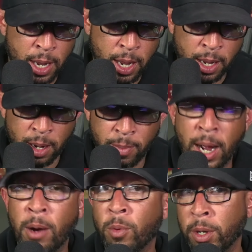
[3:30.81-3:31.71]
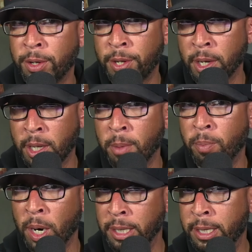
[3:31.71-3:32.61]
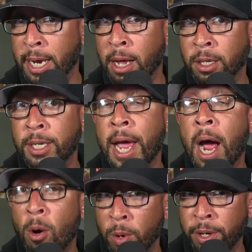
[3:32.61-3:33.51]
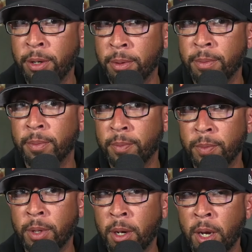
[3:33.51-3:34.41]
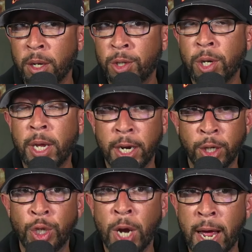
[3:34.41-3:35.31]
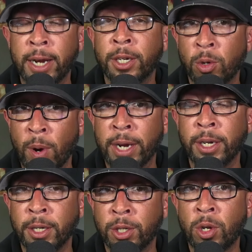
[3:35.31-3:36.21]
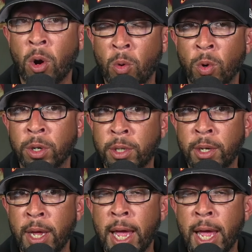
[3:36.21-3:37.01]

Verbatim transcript: Um, I really think that Bryce Dallas Howard should get a shot at directing a Star Wars.